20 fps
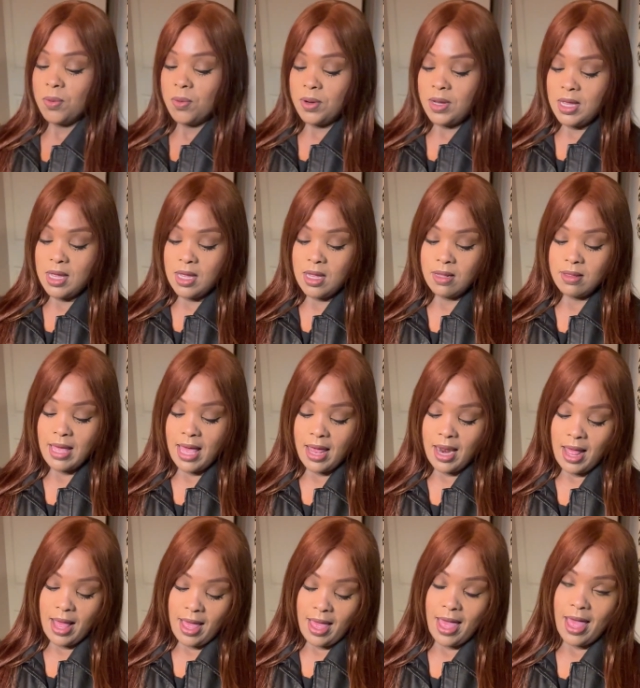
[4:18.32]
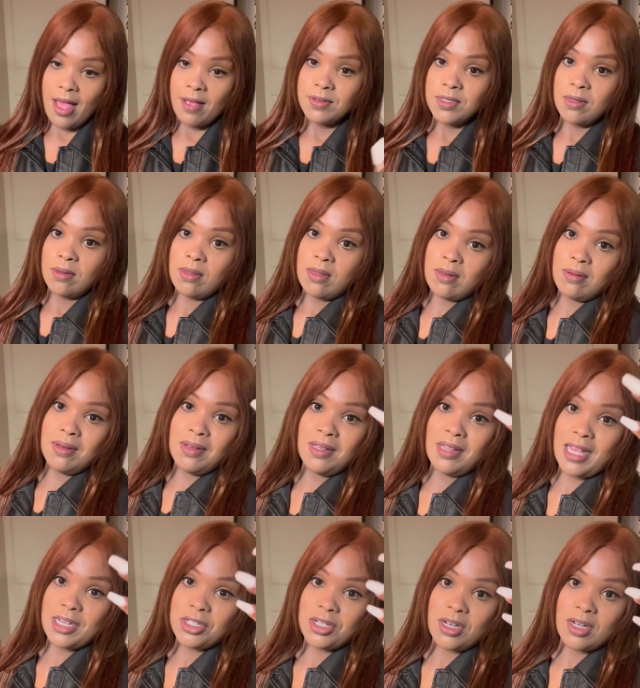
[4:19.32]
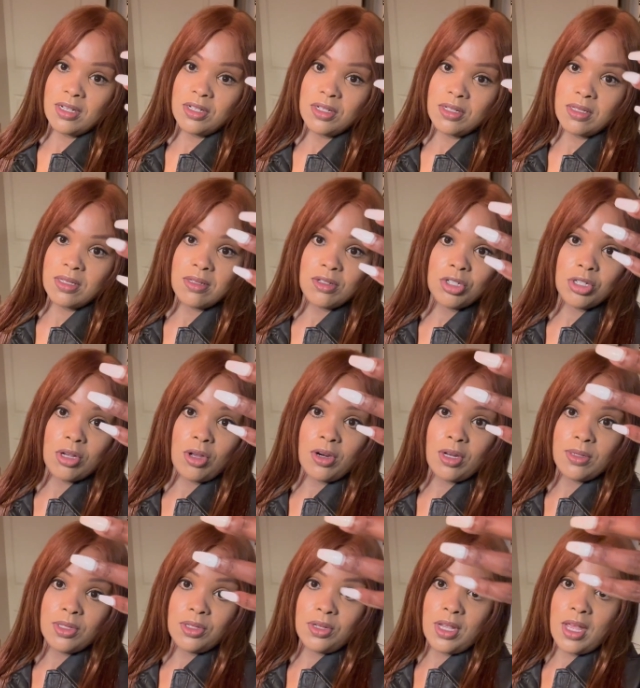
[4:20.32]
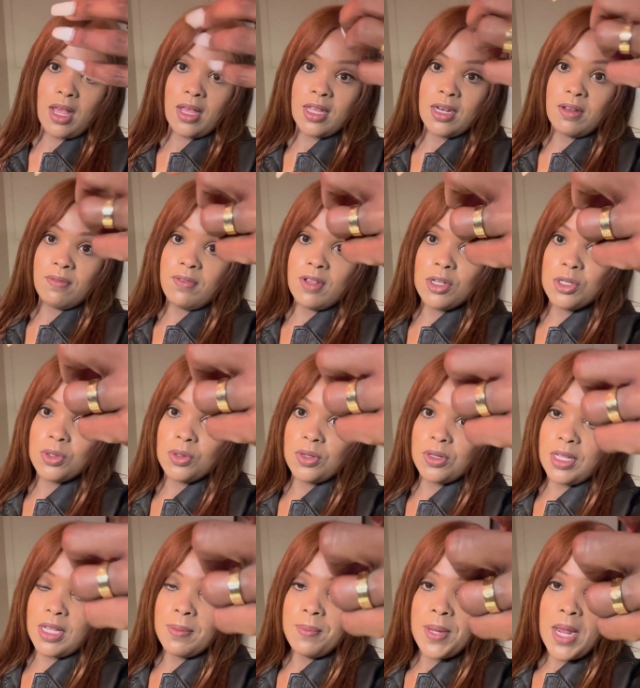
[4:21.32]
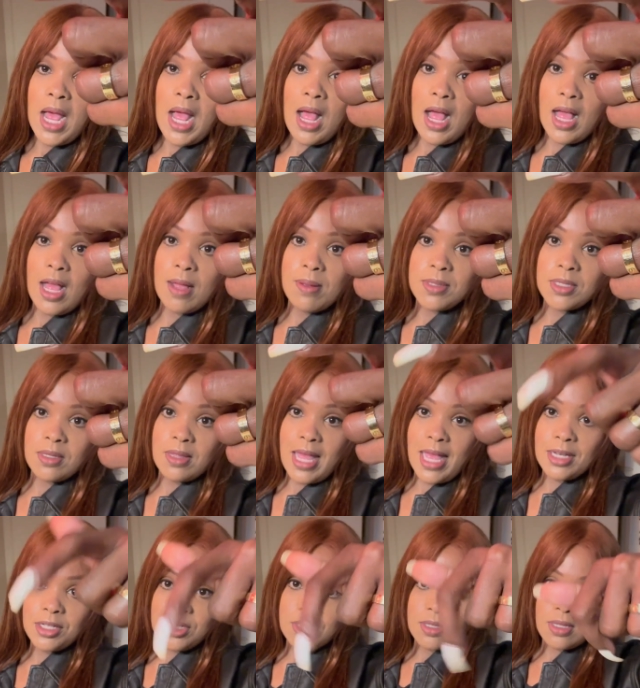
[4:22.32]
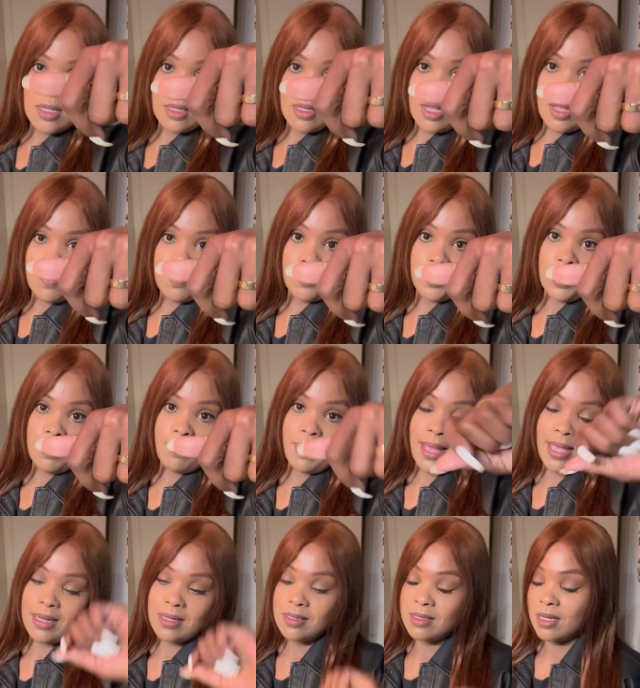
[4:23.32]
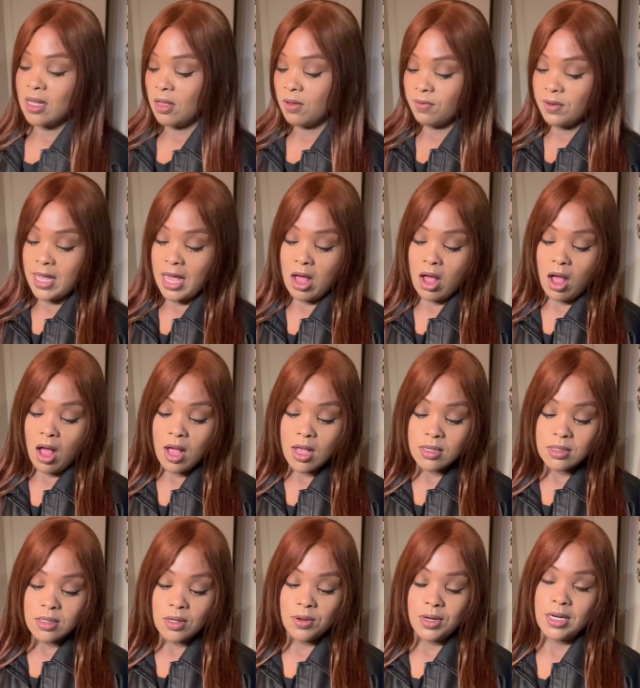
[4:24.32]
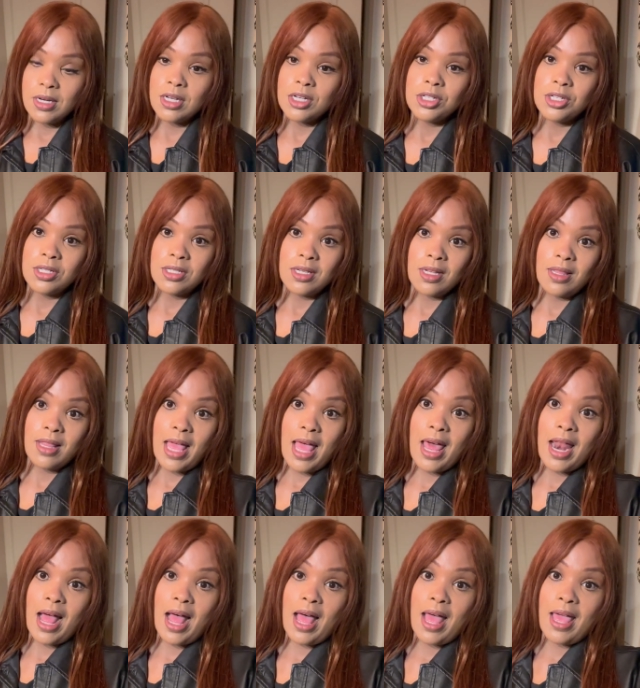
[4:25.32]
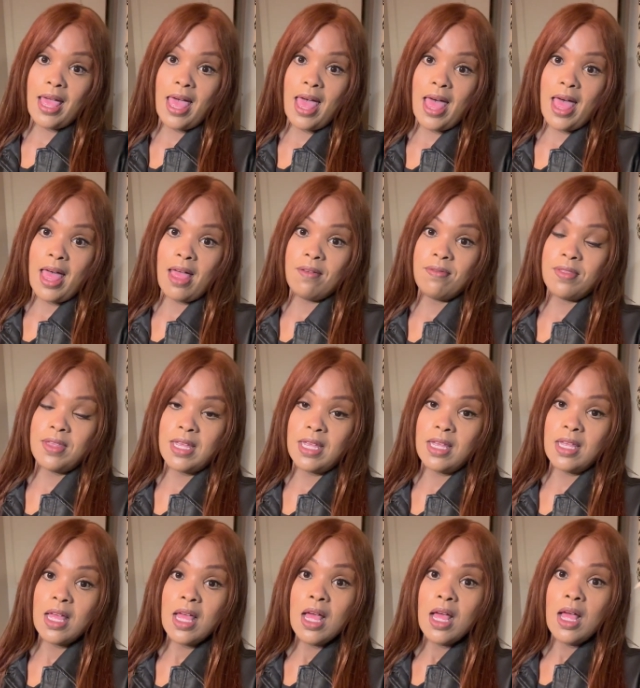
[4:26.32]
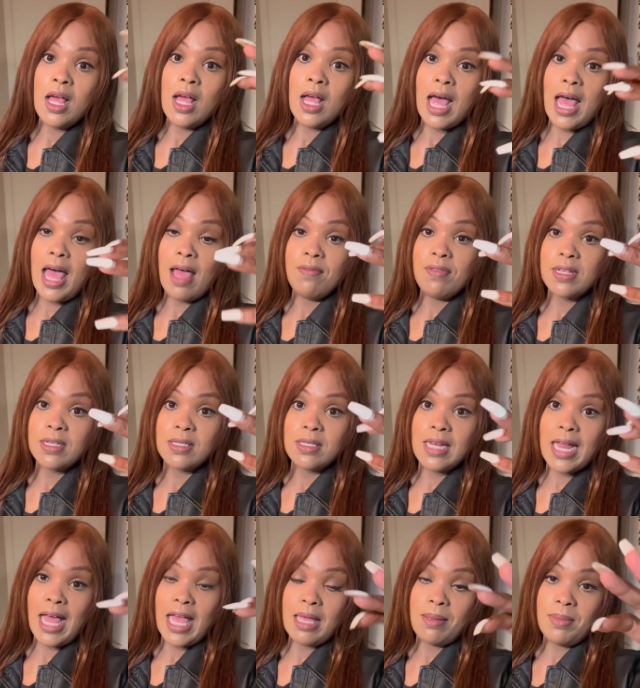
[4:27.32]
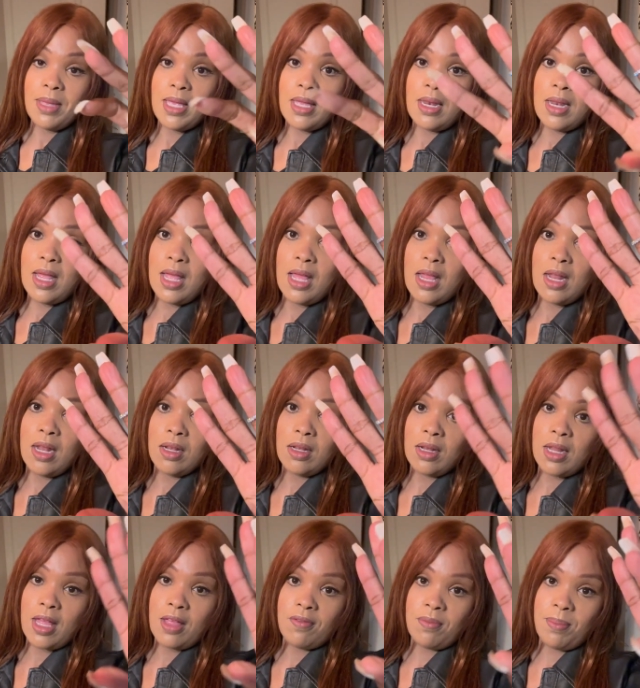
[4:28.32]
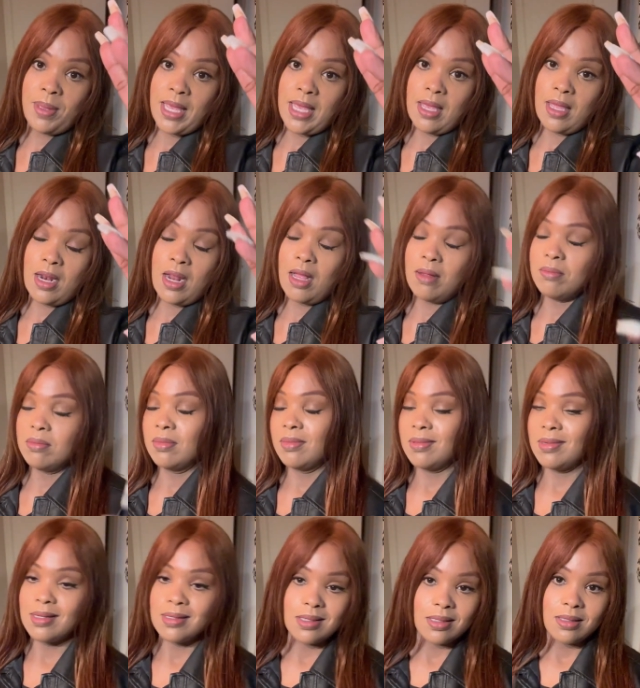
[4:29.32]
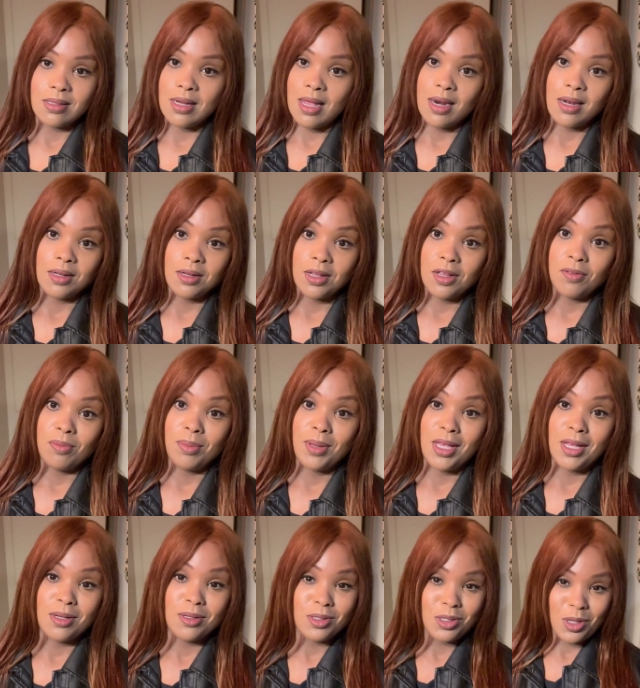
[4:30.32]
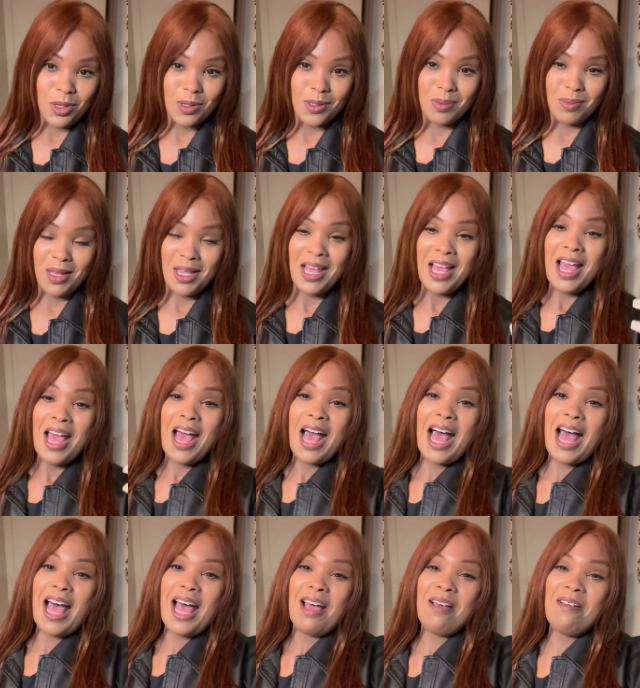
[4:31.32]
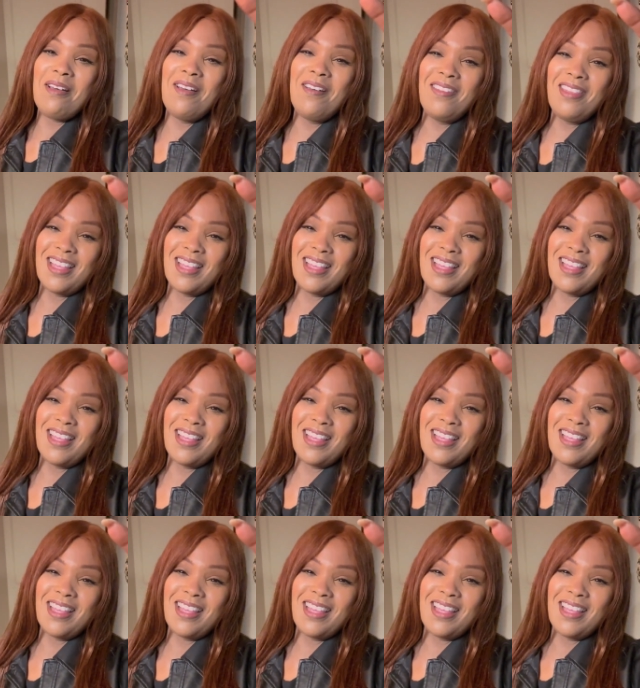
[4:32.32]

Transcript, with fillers: ring that I have, so I should have just showed it to y'all individually. Uh, so that's just the love ring by itself. Now, also in addition to that, I have the, I have this diamond love band. This is not a love band, excuse me. I have